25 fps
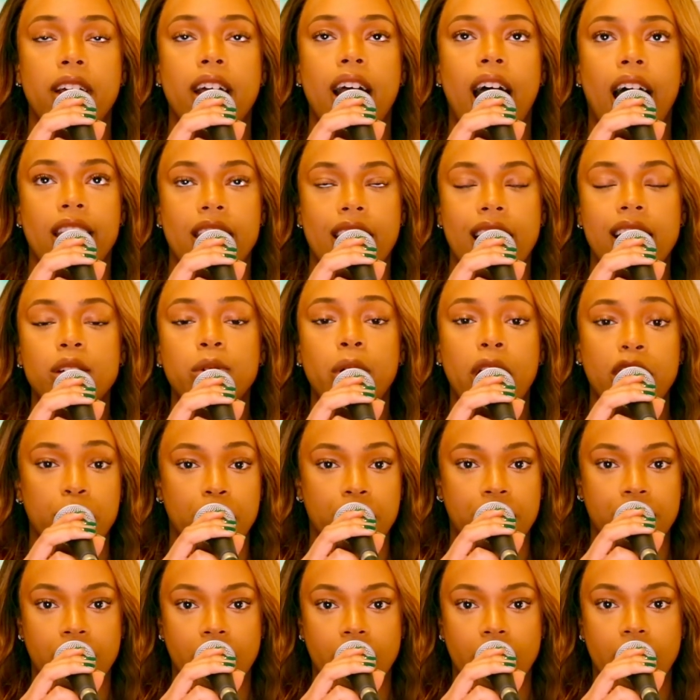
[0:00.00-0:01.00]
That's what I've been
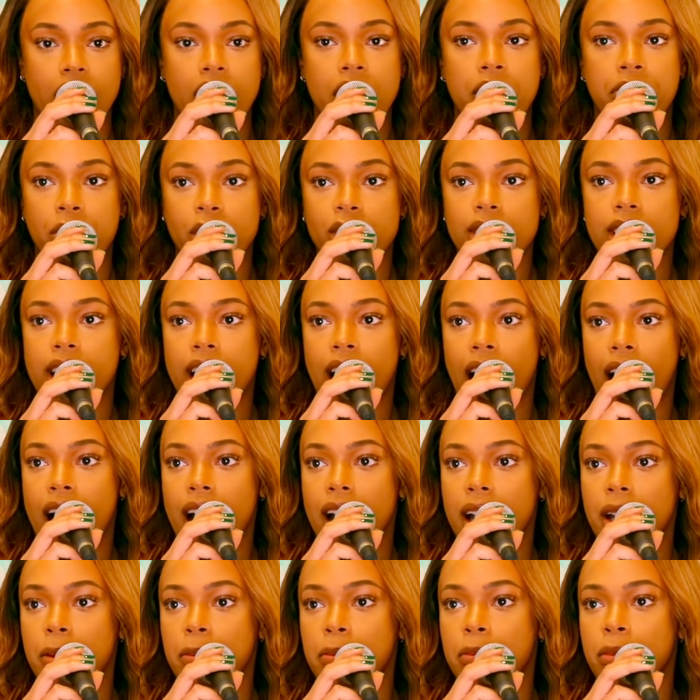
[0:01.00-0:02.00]
feeling. It feels like
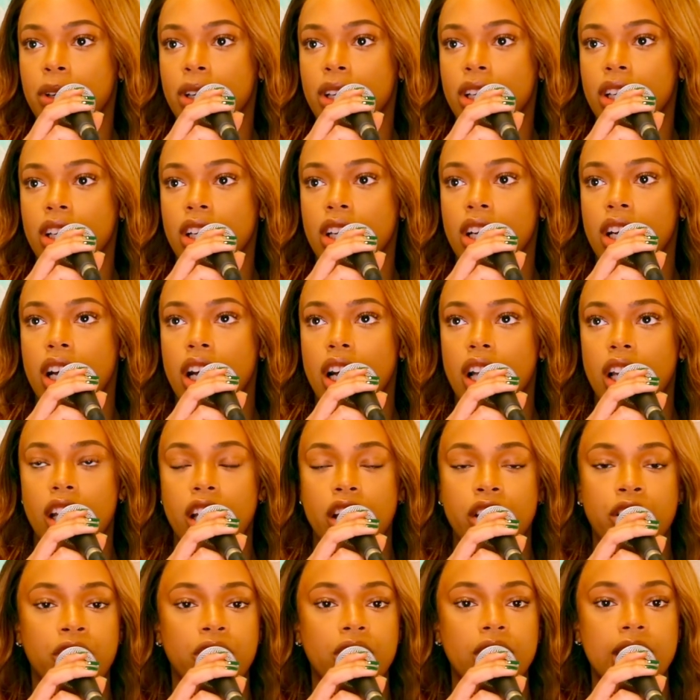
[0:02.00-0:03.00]
I'm
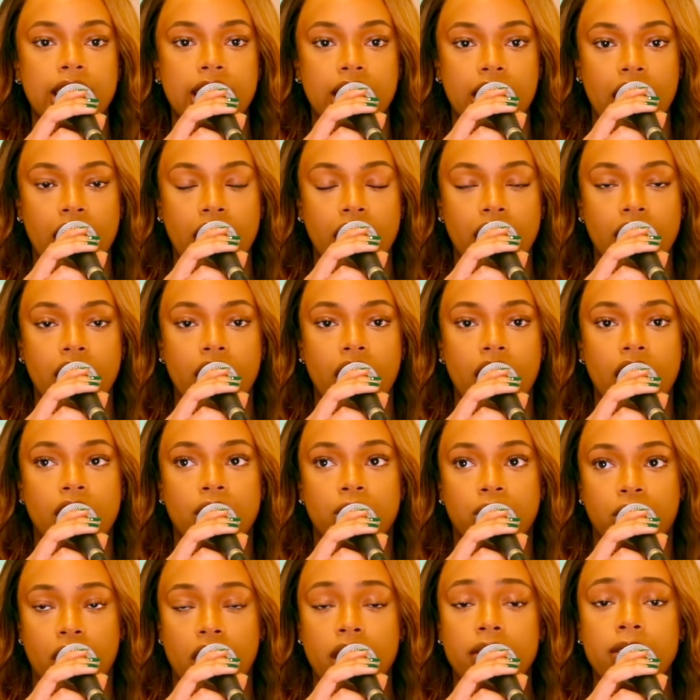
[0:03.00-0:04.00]
literally standing in
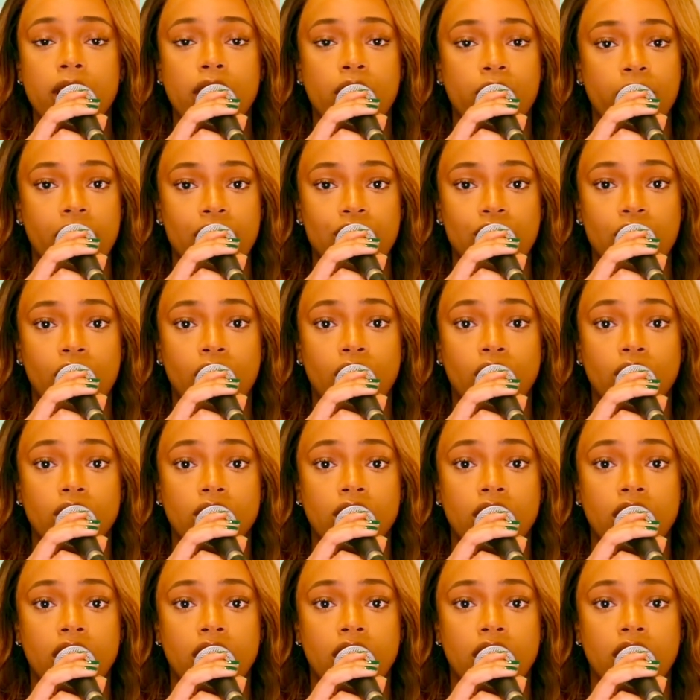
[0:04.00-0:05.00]
front of a threshold,
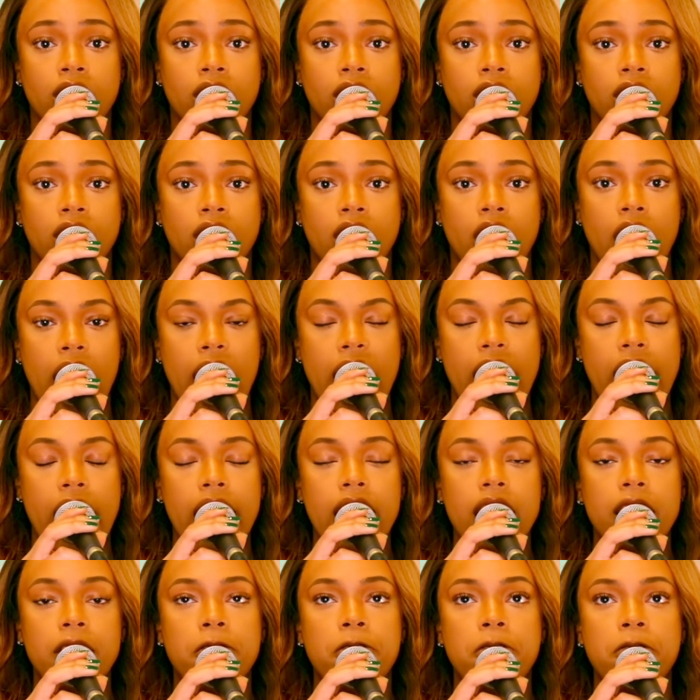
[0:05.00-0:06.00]
and I
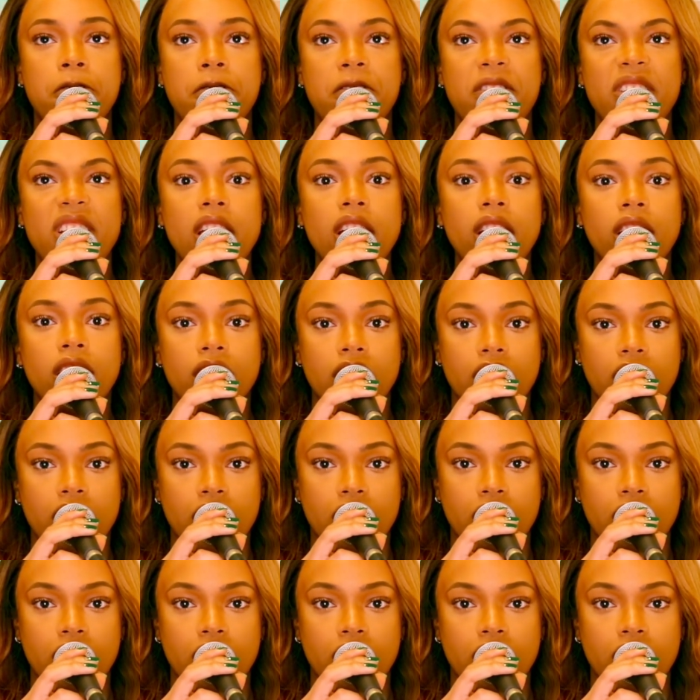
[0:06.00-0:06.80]
can feel